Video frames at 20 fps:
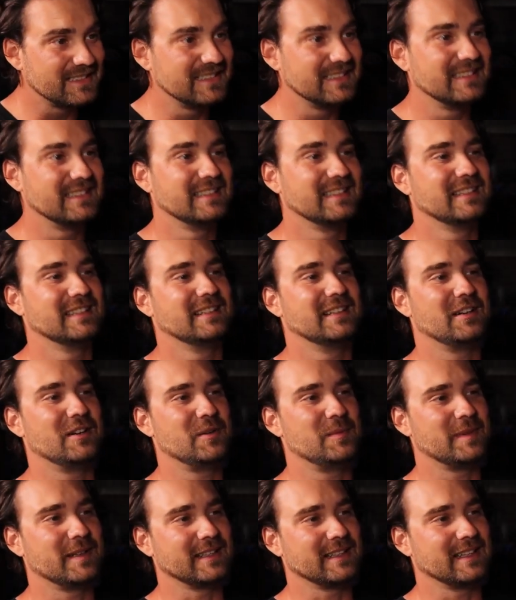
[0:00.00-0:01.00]
Yeah, so he
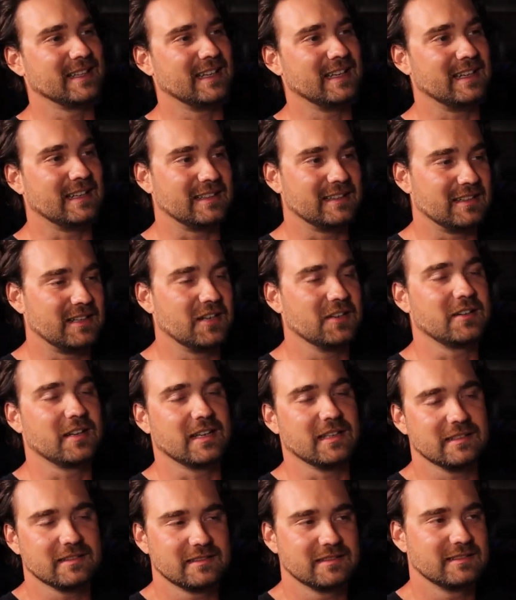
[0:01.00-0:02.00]
started getting into stand-up
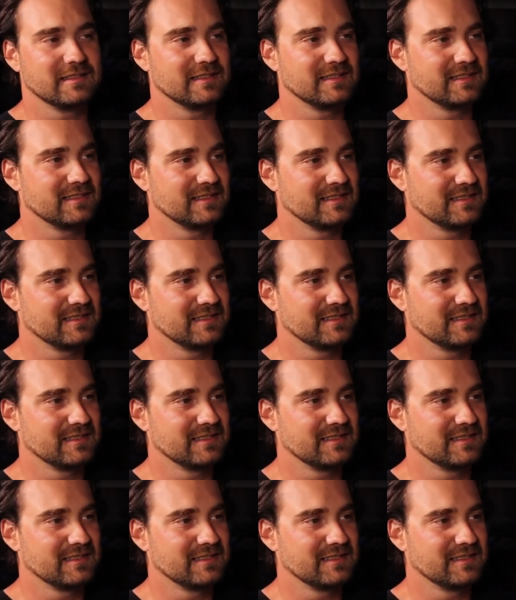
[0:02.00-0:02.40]
comedy.